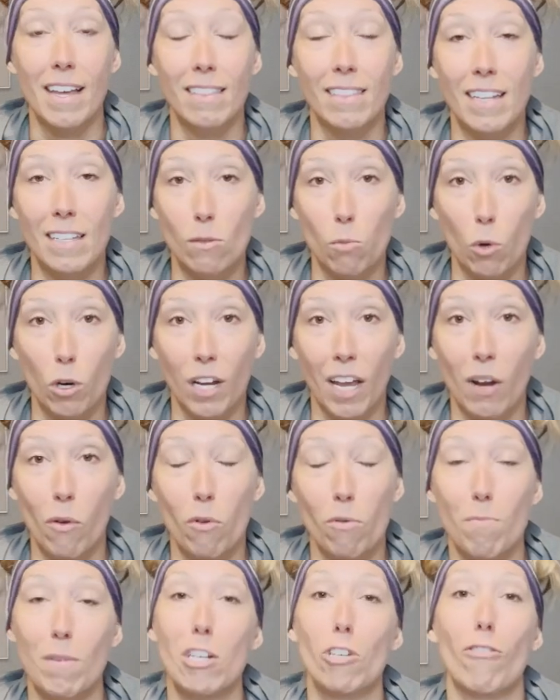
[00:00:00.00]
that's working with
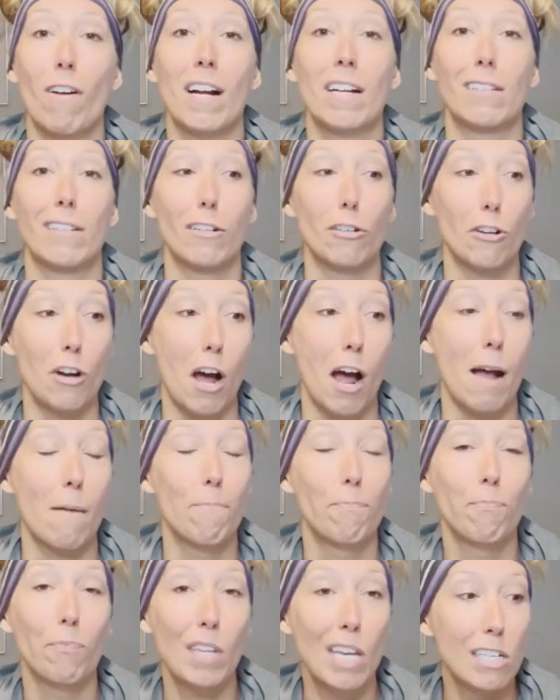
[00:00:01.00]
me directly or
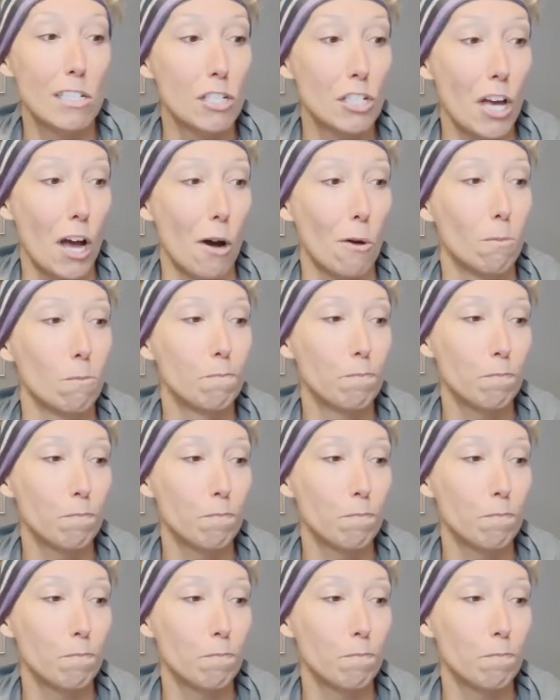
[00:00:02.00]
not. So